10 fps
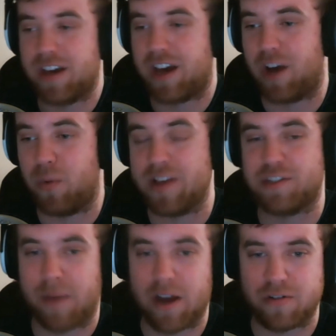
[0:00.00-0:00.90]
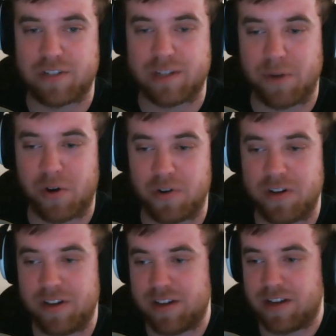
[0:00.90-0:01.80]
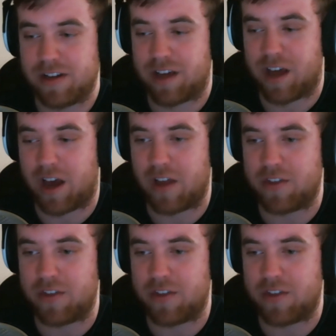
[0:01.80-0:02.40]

Uh, when it's Democracy mode, uh,